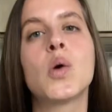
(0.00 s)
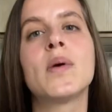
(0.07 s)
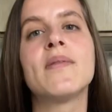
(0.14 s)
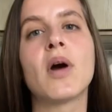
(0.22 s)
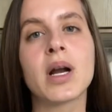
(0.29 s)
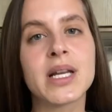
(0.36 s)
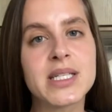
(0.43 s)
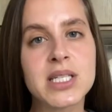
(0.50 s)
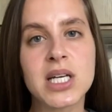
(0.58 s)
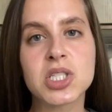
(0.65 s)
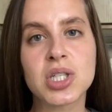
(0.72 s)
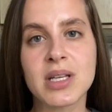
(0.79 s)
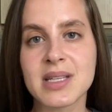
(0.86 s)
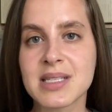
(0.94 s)
We've already
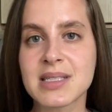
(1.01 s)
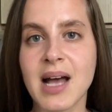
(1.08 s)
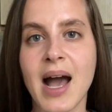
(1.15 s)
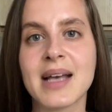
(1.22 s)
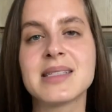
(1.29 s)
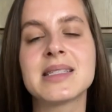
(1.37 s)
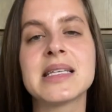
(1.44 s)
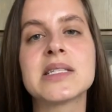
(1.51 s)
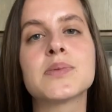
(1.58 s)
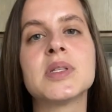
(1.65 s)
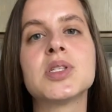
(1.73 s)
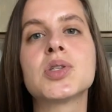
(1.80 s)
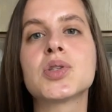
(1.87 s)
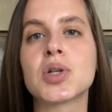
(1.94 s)
touched on the size. This
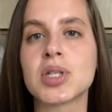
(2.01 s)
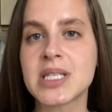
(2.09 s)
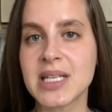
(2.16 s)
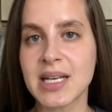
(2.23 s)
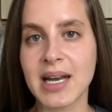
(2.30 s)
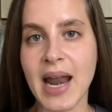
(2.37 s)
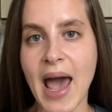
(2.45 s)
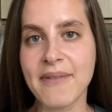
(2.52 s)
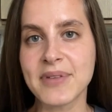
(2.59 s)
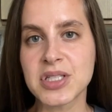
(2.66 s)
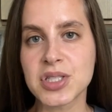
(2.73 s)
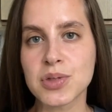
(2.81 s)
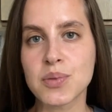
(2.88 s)
one's 13.5 inches